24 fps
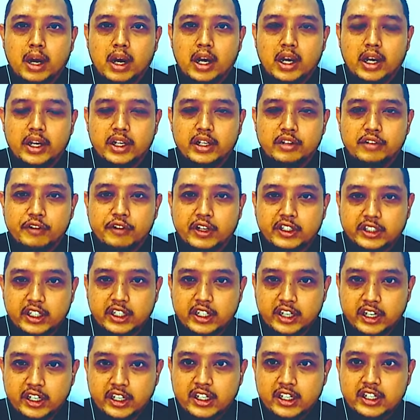by the
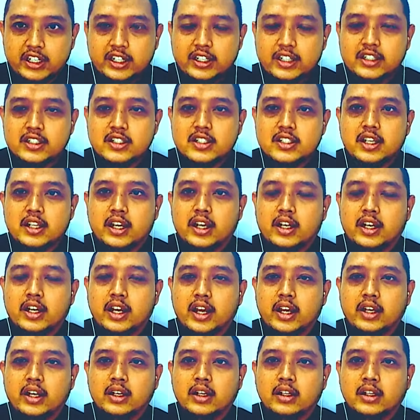veterinarians, and
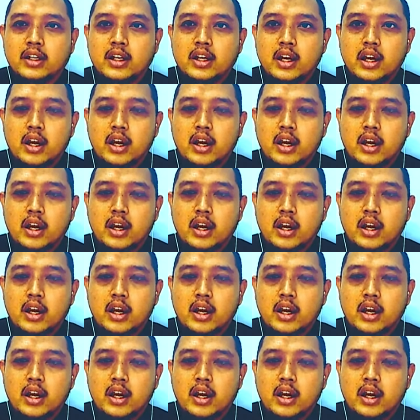then